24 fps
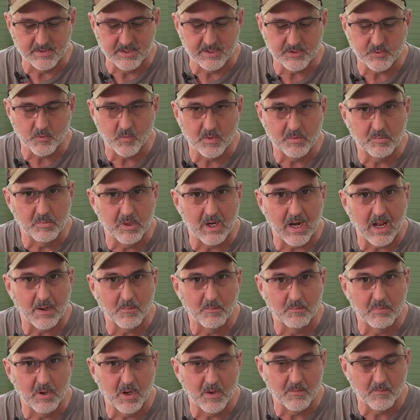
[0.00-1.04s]
This one,
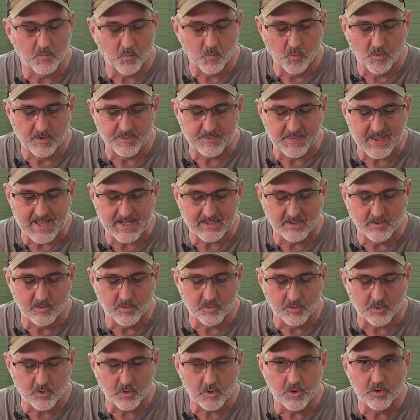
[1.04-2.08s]
but with that
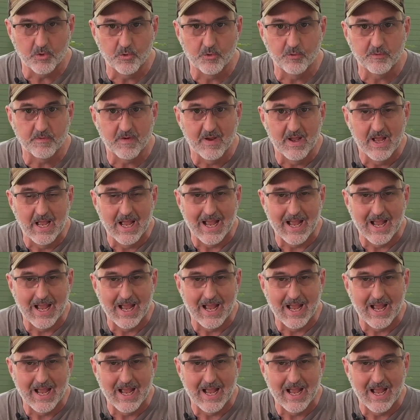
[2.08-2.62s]
little groove,